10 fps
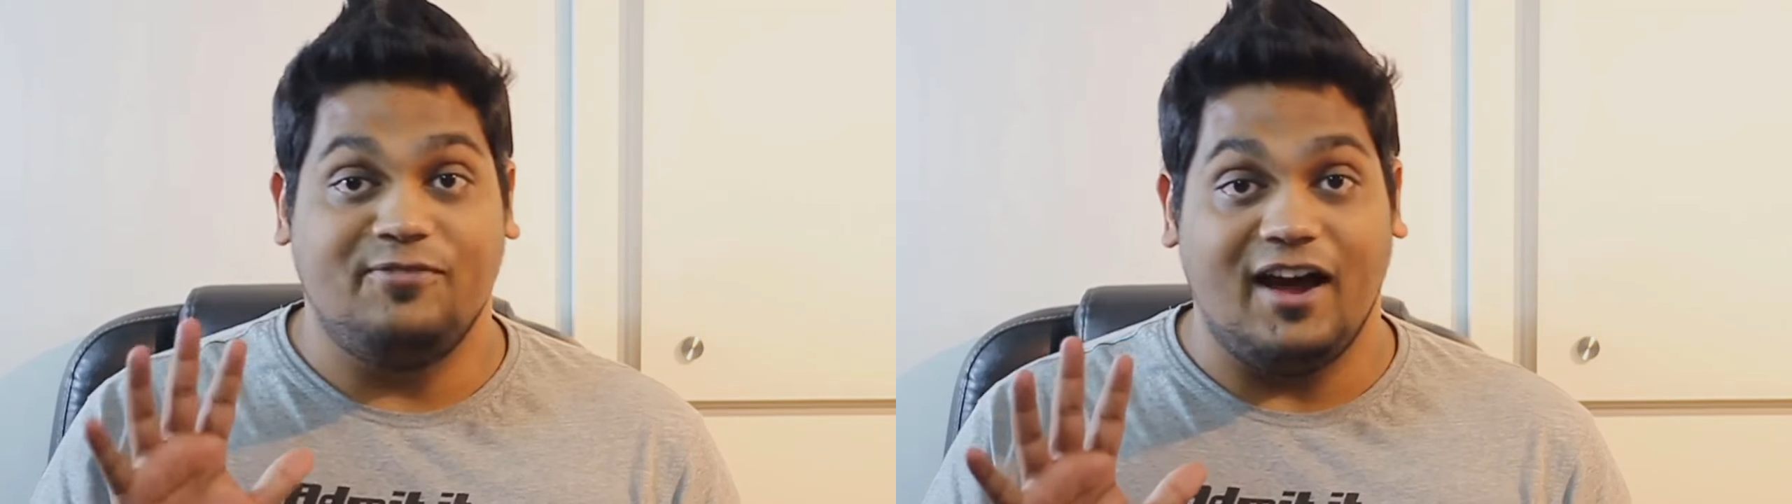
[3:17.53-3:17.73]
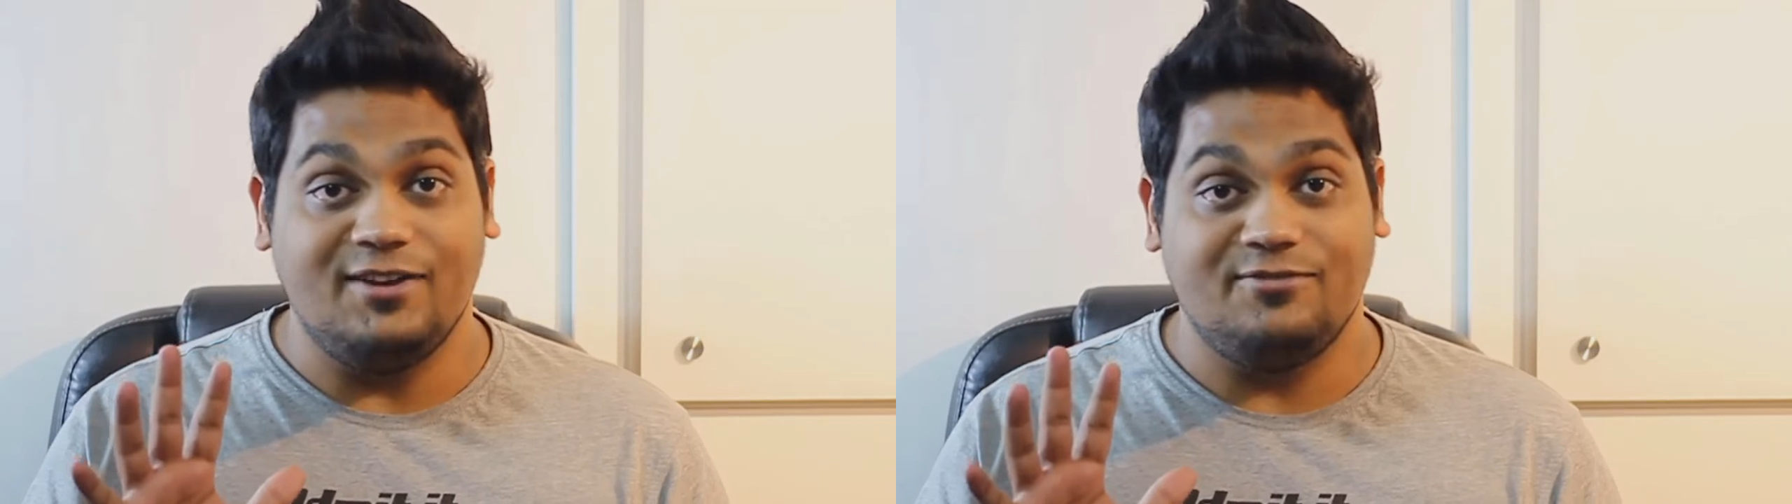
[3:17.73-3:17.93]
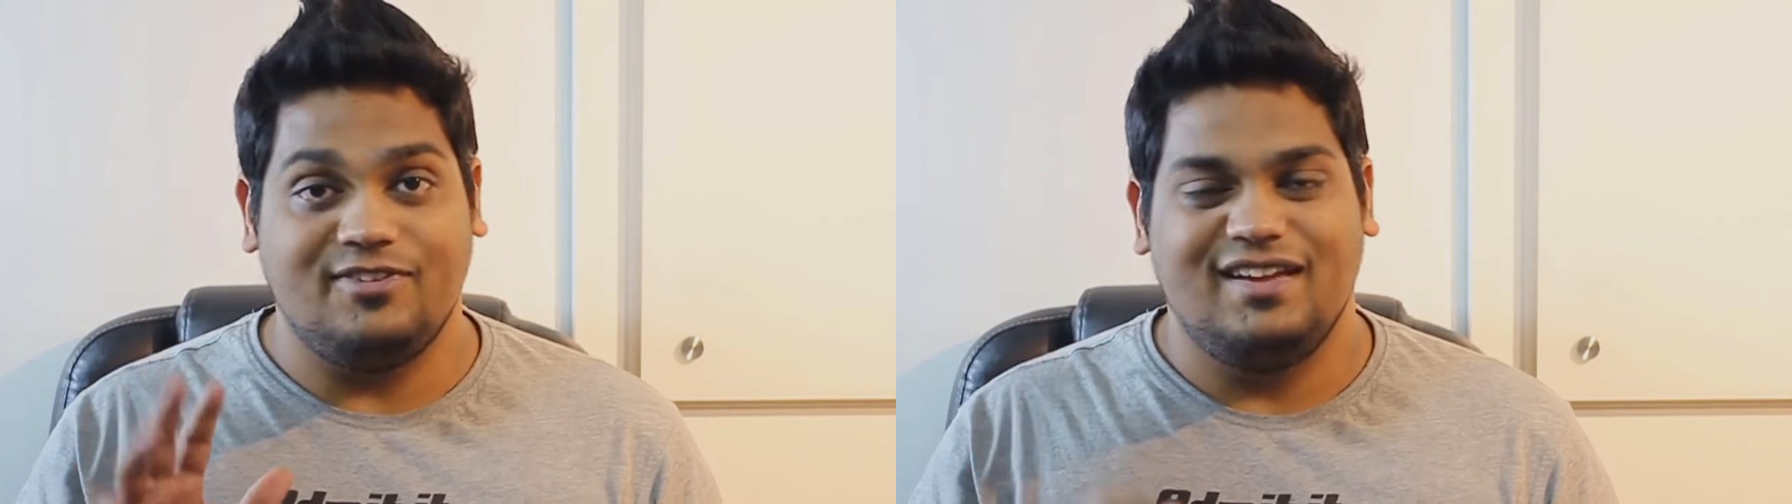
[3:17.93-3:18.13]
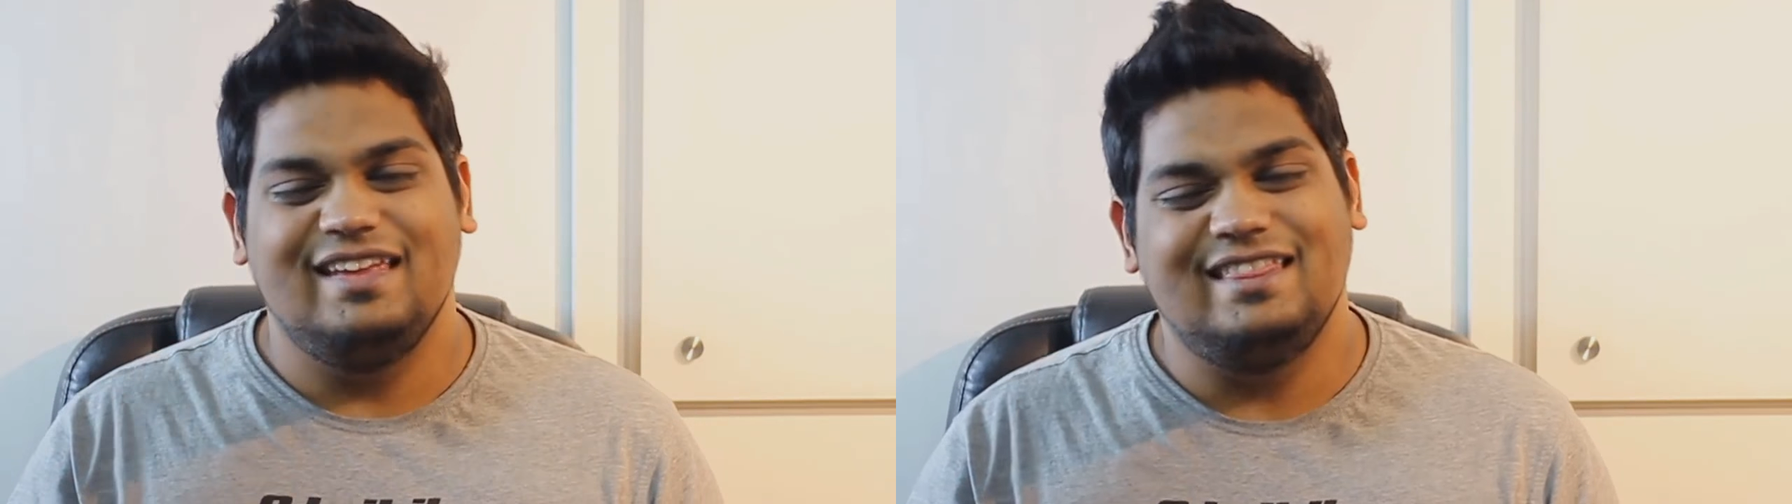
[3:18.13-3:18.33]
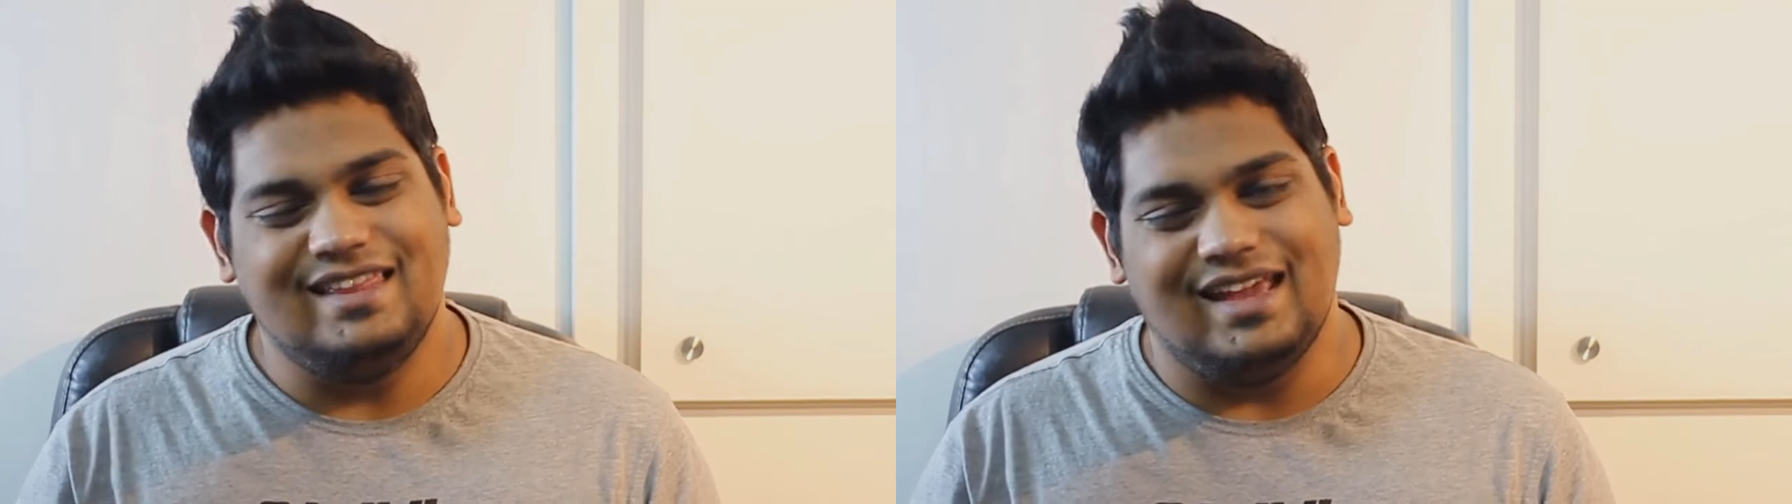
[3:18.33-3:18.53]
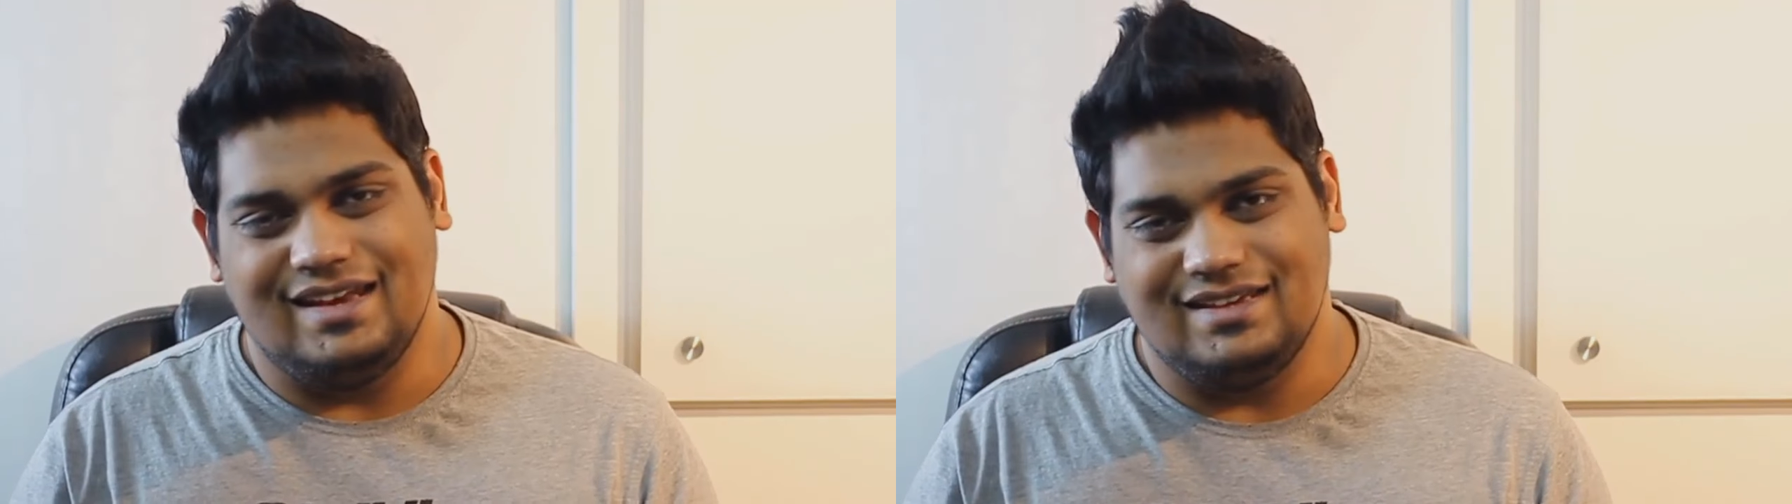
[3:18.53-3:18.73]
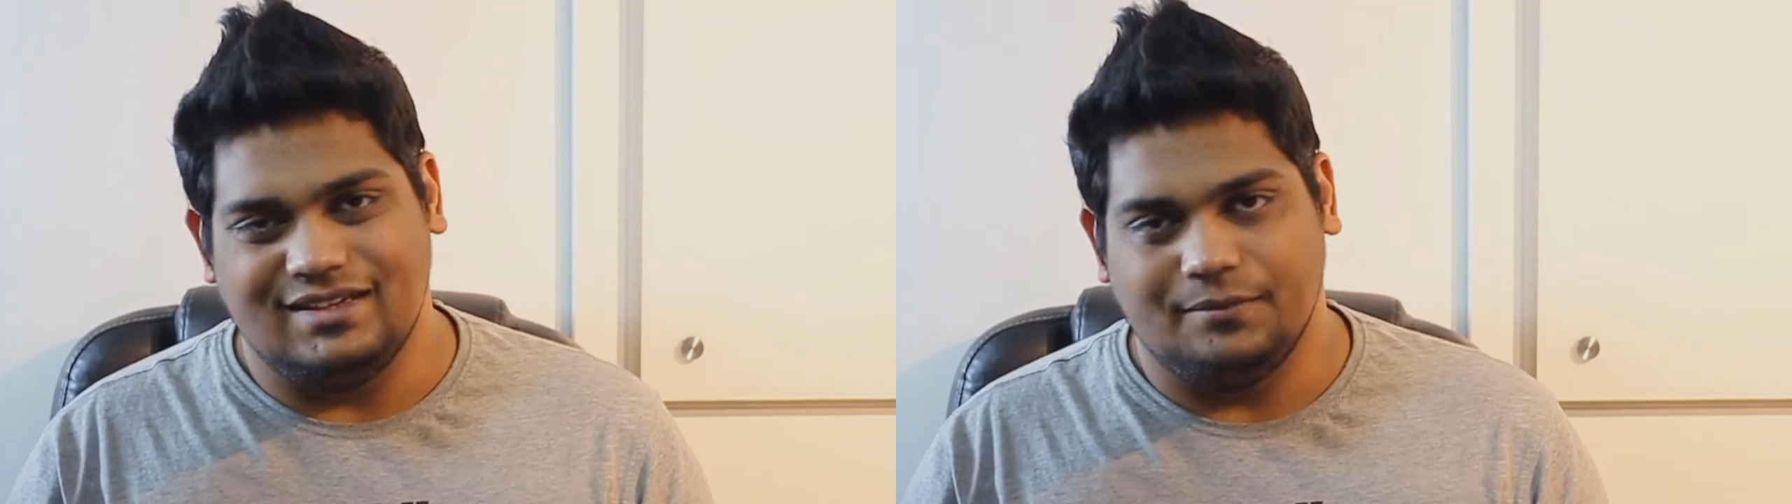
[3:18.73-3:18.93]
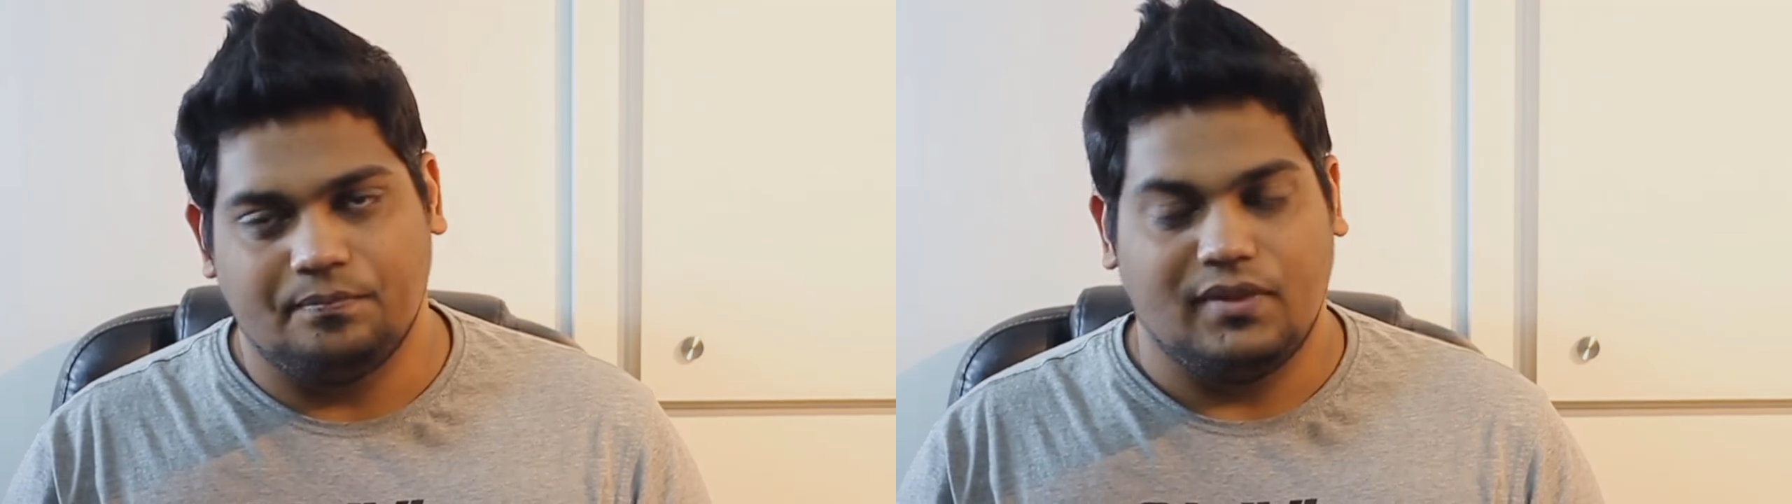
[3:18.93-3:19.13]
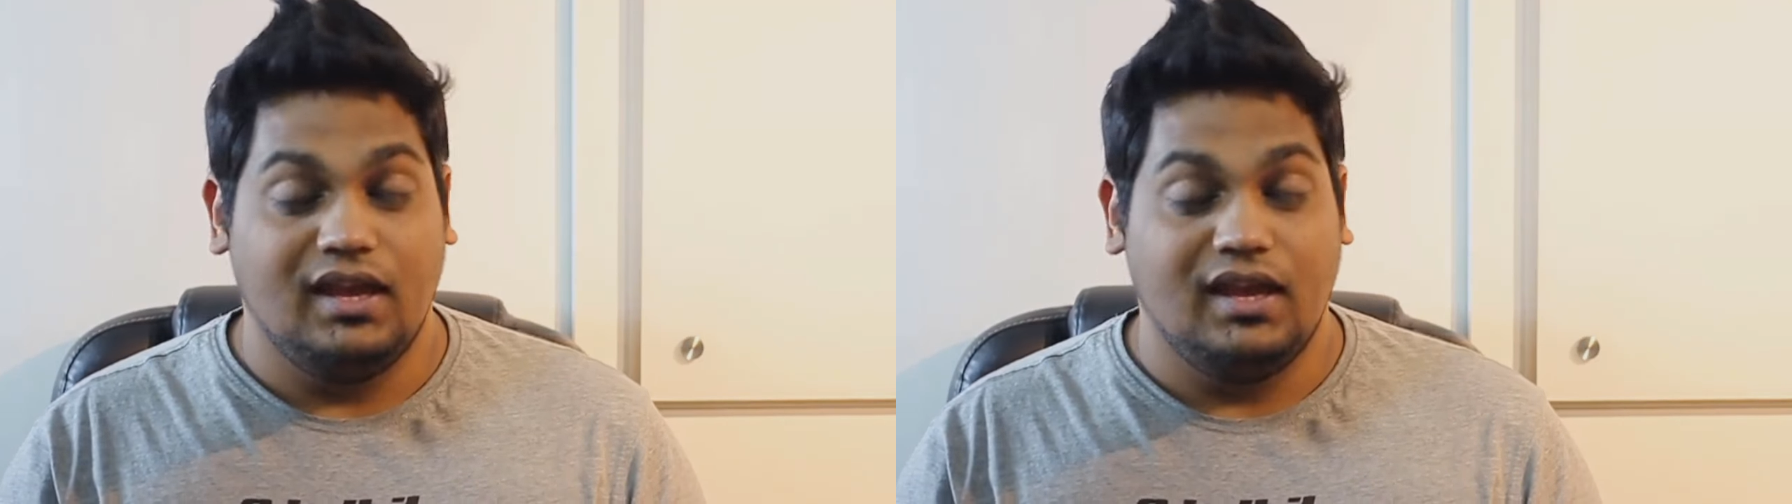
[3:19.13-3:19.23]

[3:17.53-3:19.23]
Five, the editing.